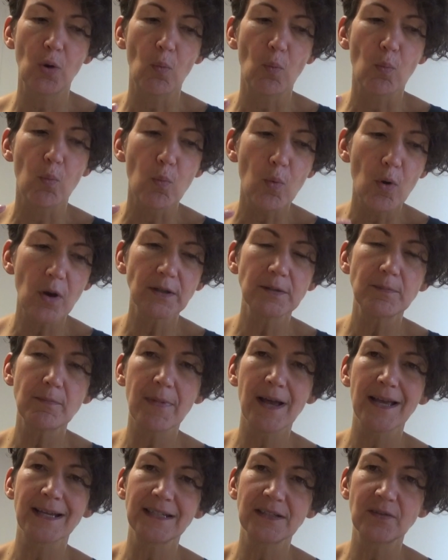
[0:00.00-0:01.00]

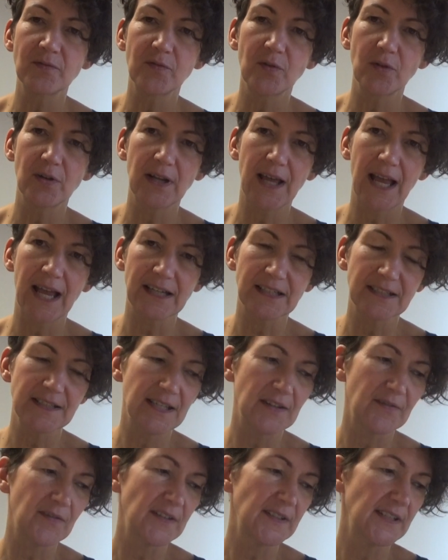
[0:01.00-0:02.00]
mindful
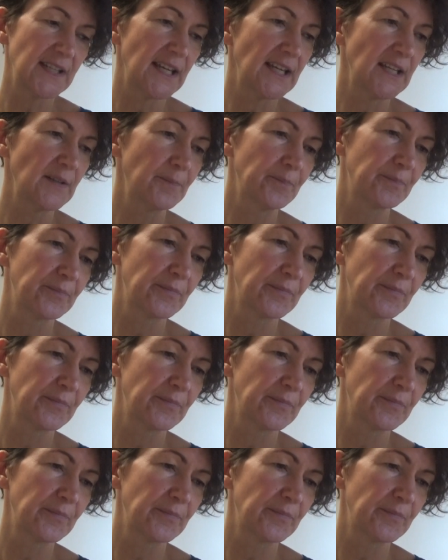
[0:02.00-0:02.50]
activity